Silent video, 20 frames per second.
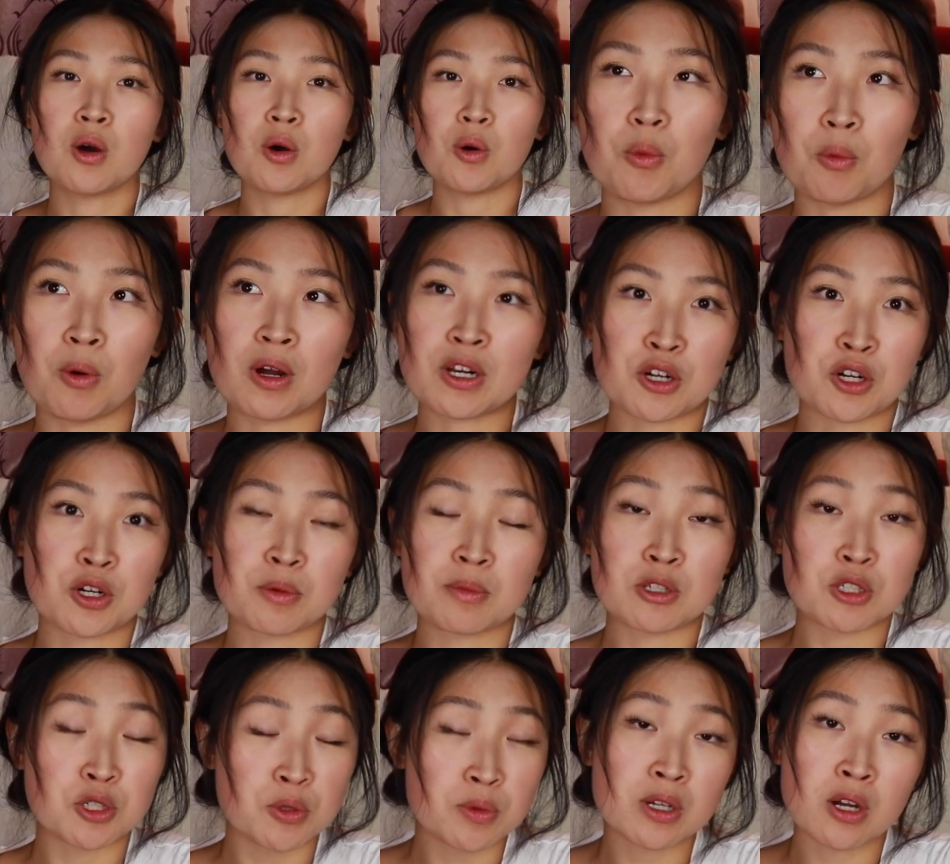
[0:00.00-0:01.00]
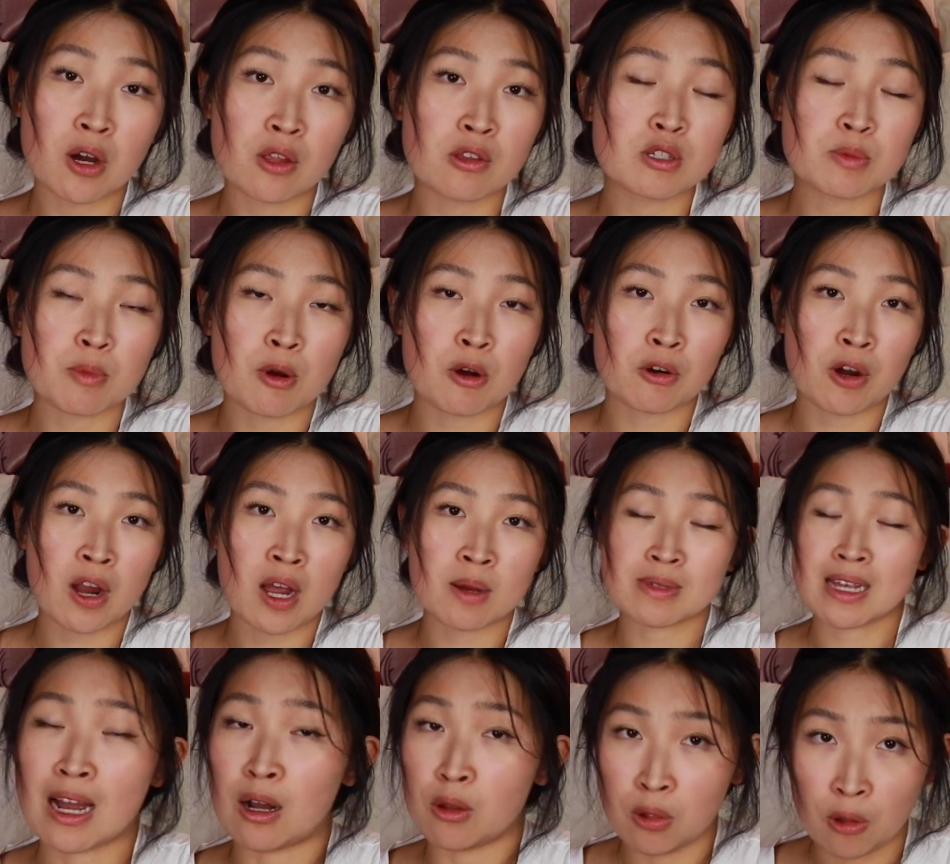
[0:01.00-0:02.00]
what you're going to be doing on those
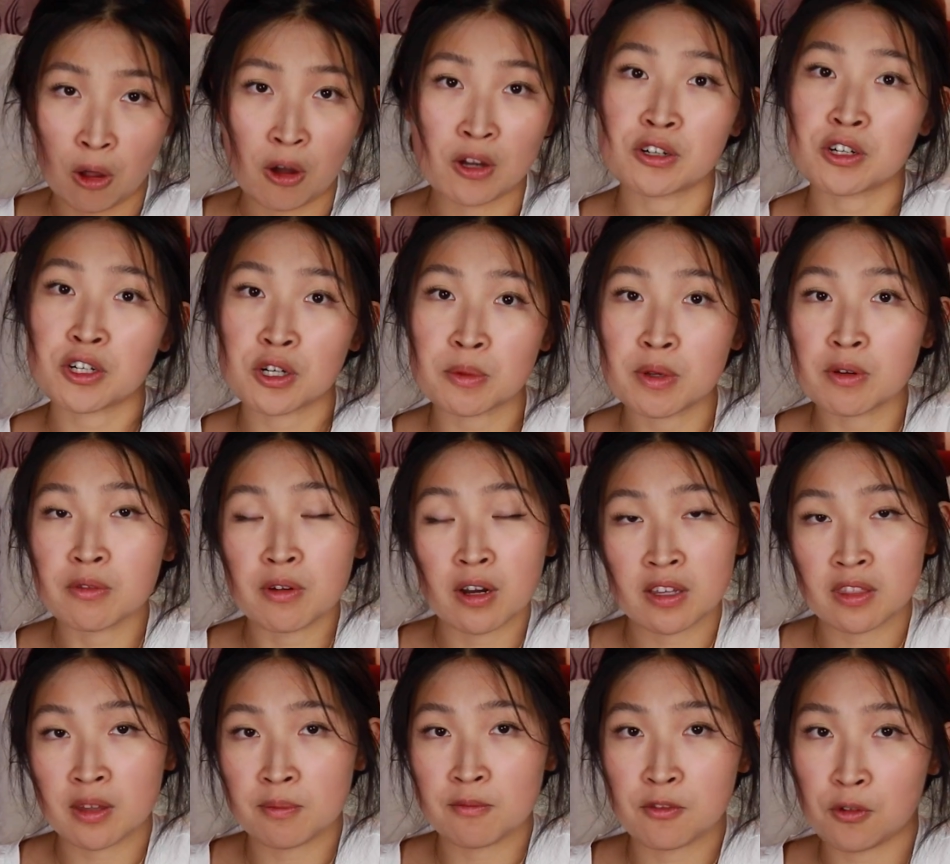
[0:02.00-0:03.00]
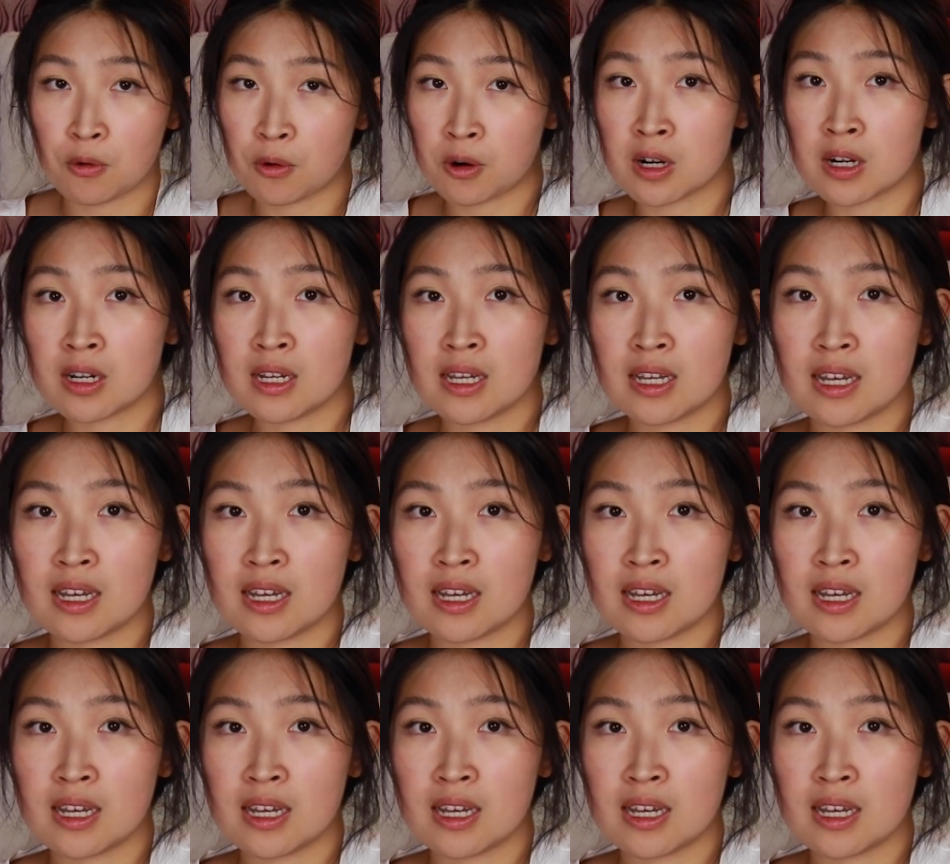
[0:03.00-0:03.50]
programs, how long you're going to be running them for,